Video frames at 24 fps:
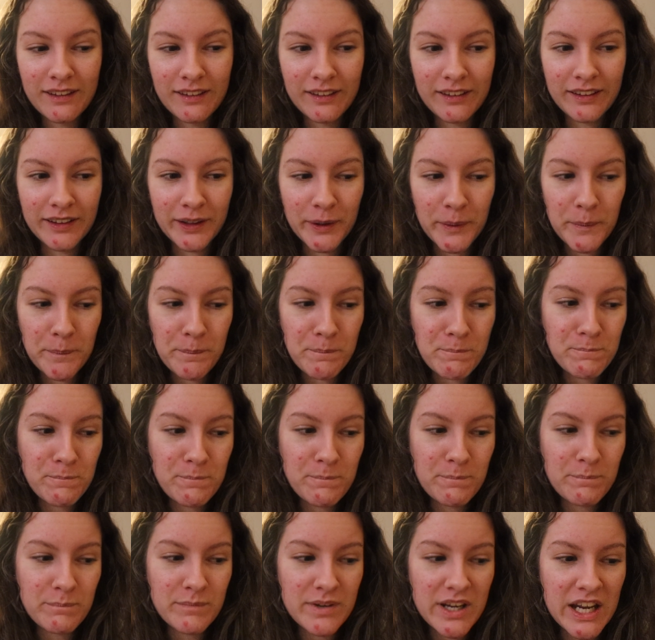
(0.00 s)
And
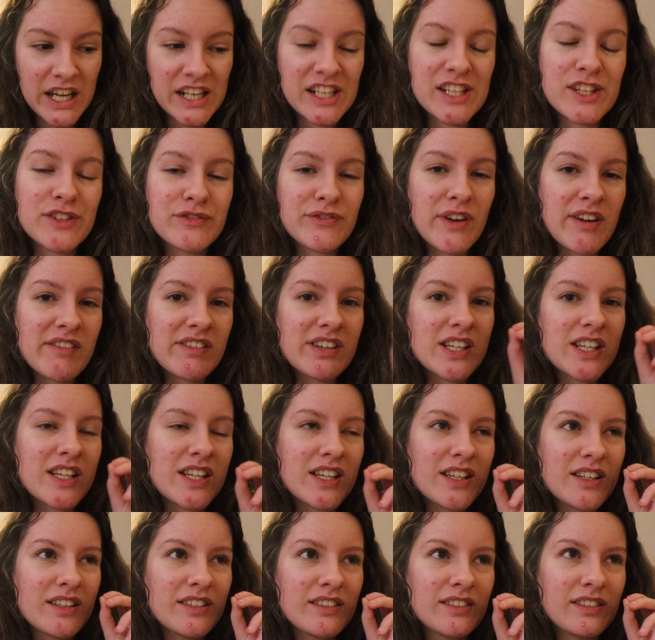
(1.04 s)
it's
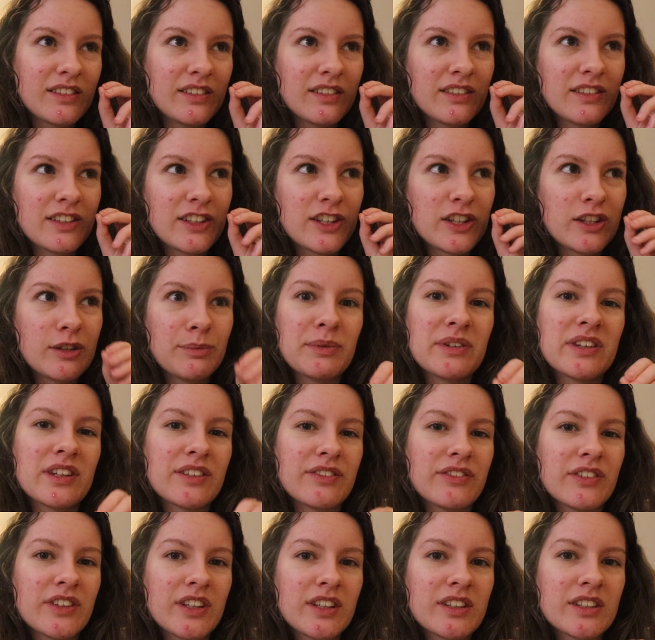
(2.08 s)
very
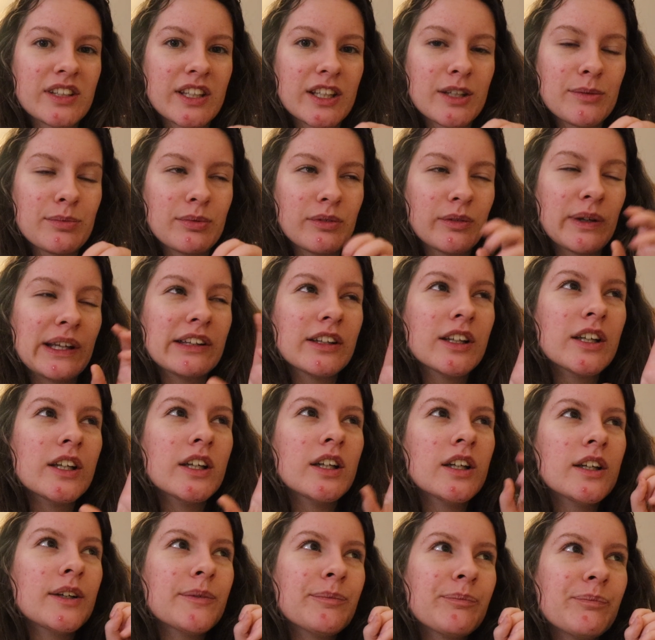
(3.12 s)
specific type. Well,
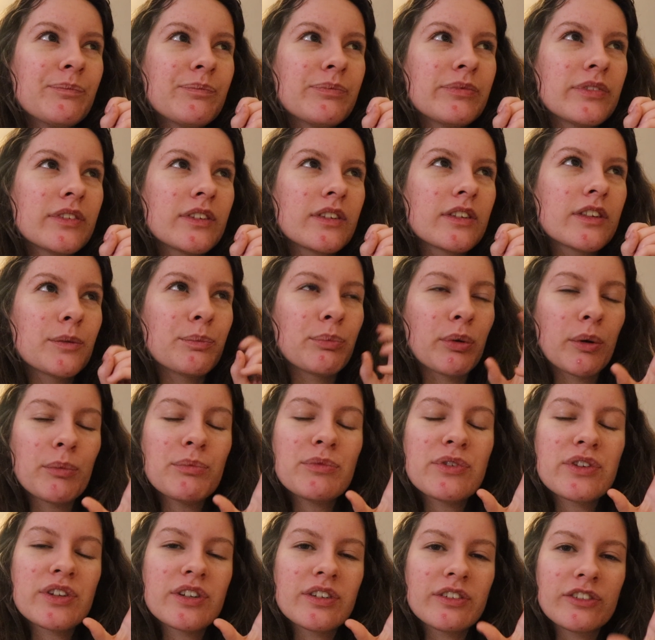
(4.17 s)
the
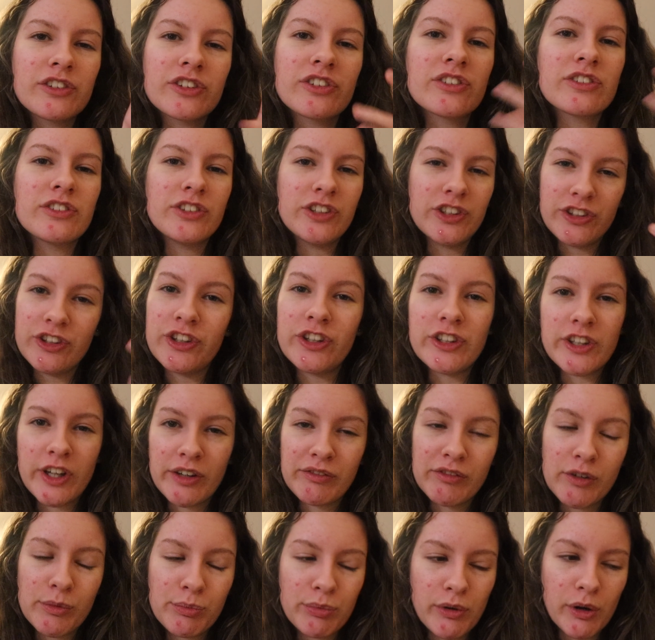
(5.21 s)
prompts are just your
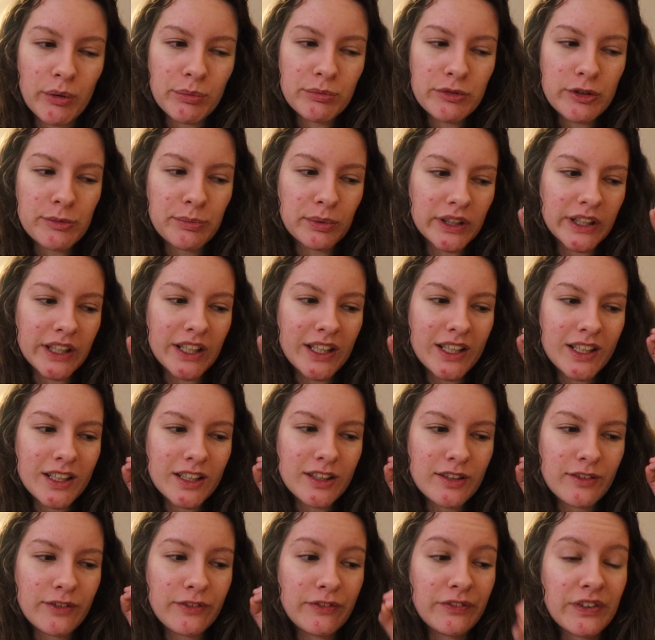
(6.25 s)
general prompts, but like
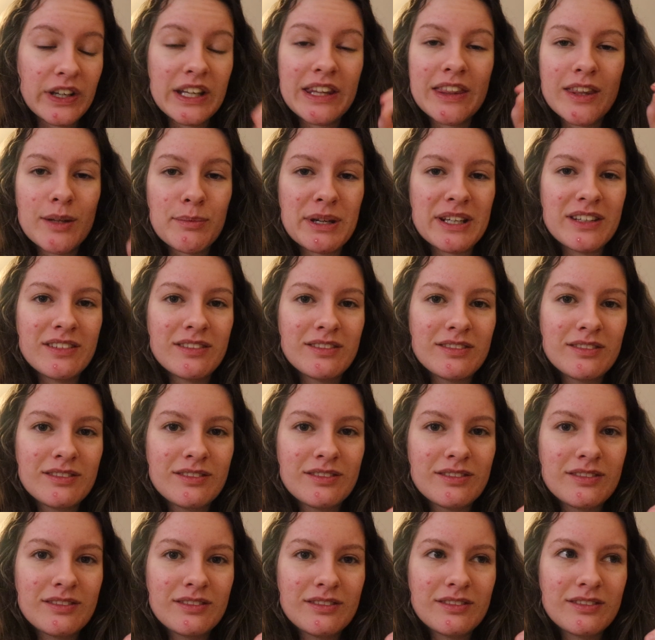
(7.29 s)
fitting them in
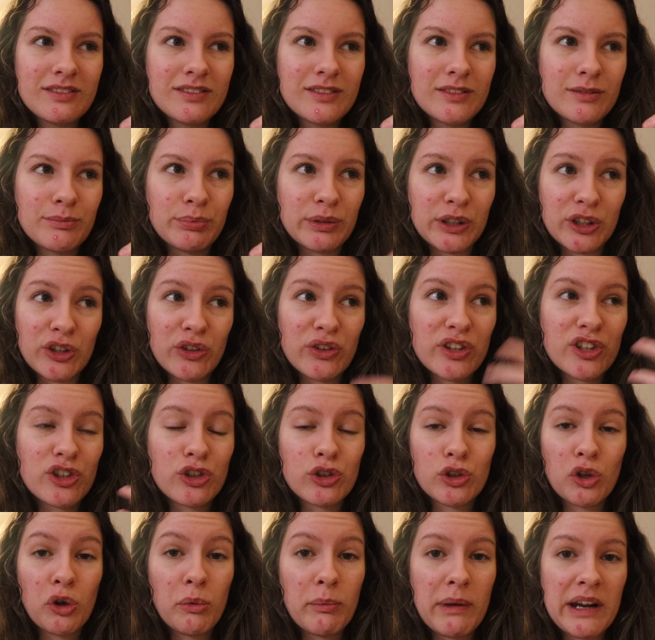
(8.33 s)
because there's
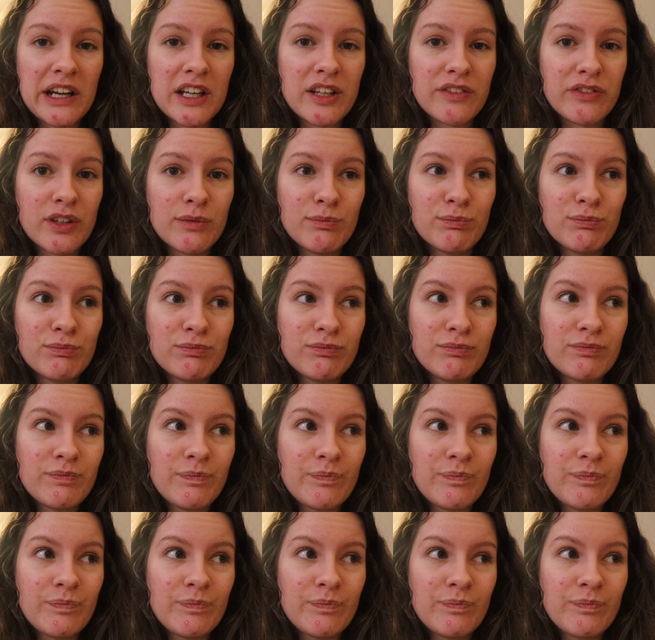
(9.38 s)
so many of them